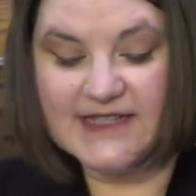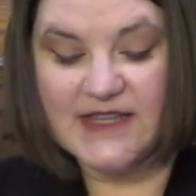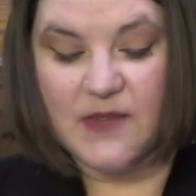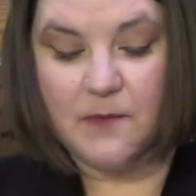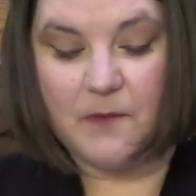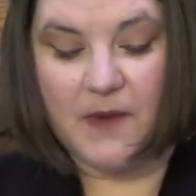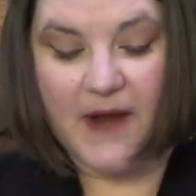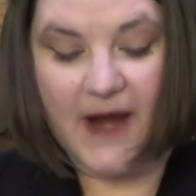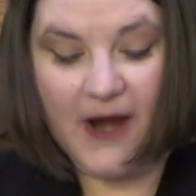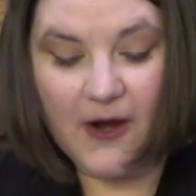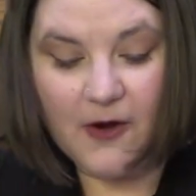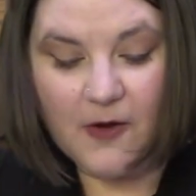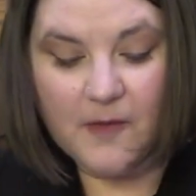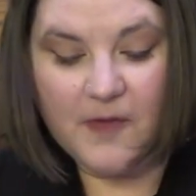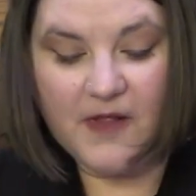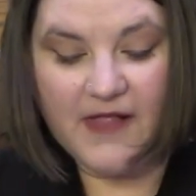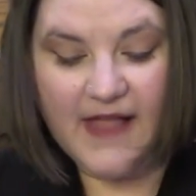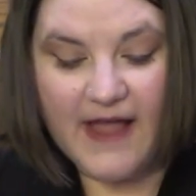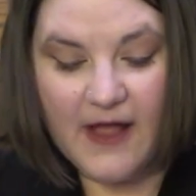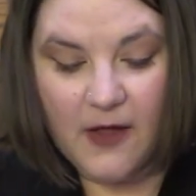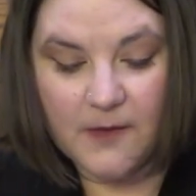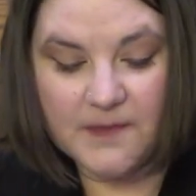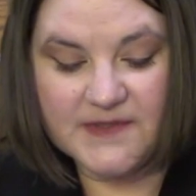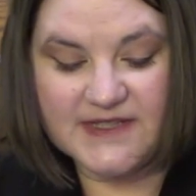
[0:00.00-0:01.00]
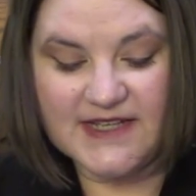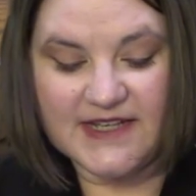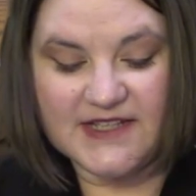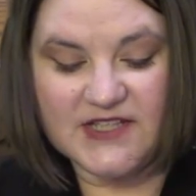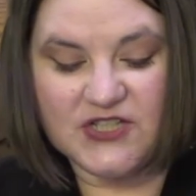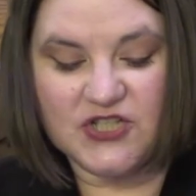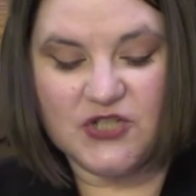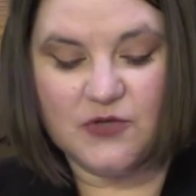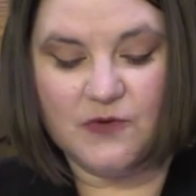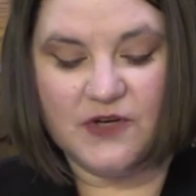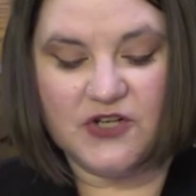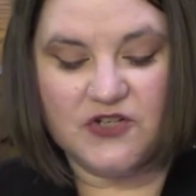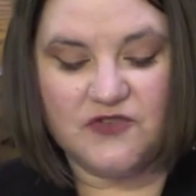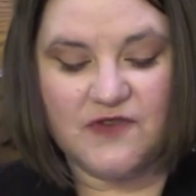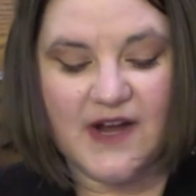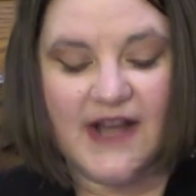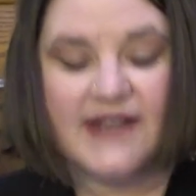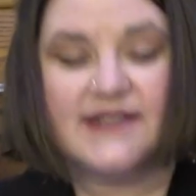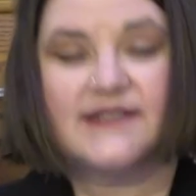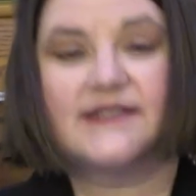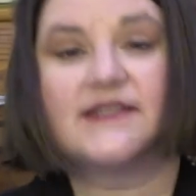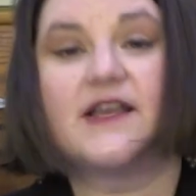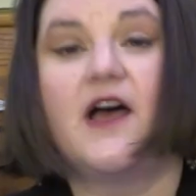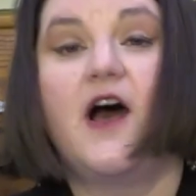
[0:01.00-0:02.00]
the parable helps us to
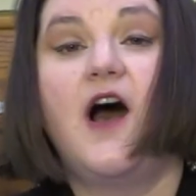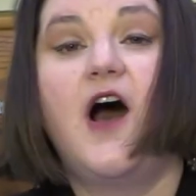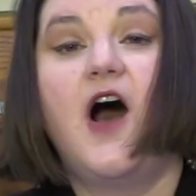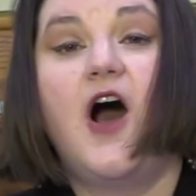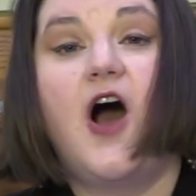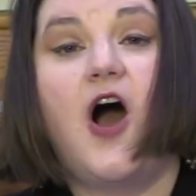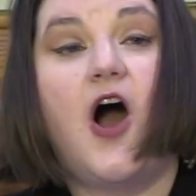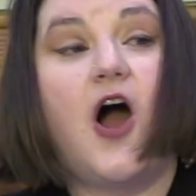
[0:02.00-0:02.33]
address